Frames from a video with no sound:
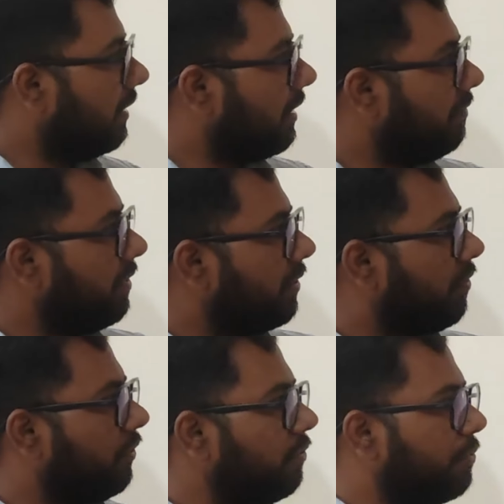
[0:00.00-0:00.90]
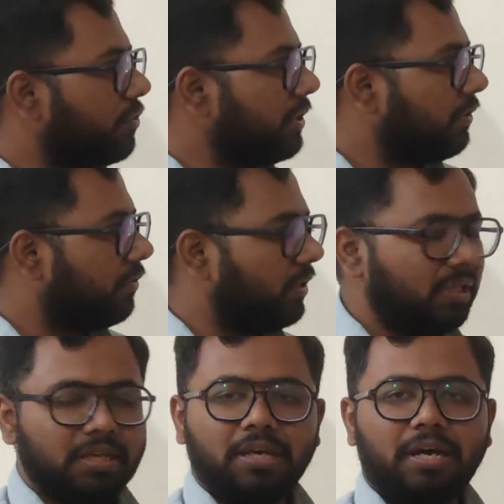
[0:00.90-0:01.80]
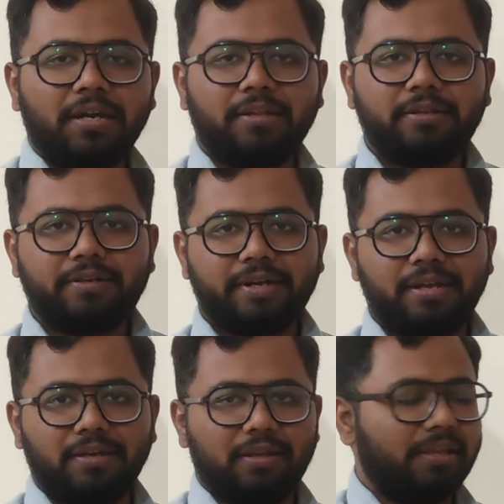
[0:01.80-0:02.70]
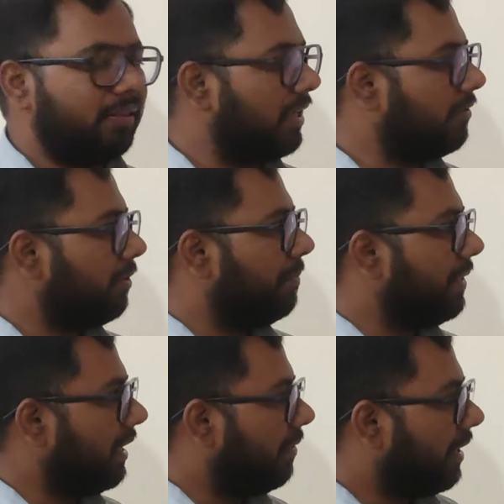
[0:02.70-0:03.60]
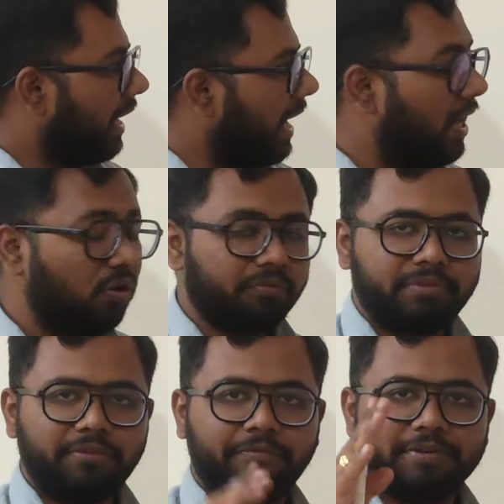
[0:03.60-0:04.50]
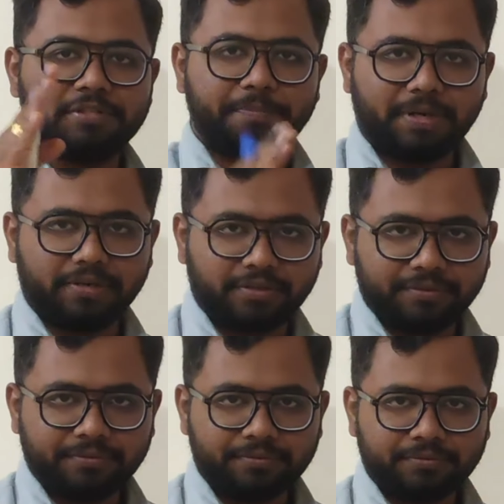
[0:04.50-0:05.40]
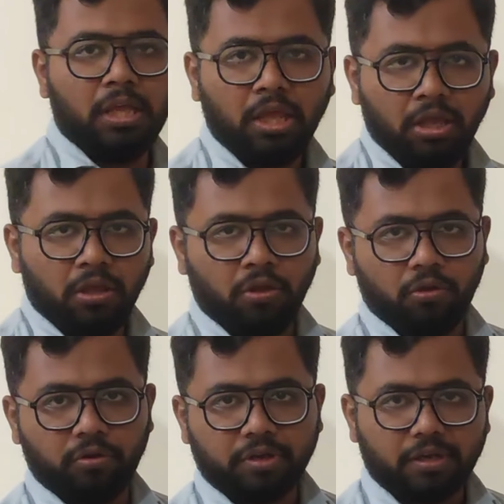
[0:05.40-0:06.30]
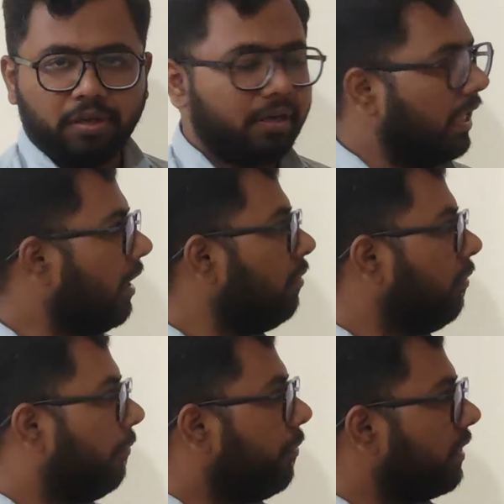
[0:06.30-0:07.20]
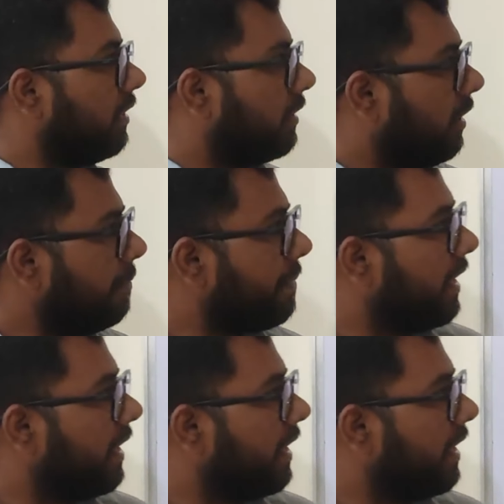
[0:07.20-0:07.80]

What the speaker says: and then we are going to proceed to the another triangle, and that will be our end of the first part. Okay, now for the third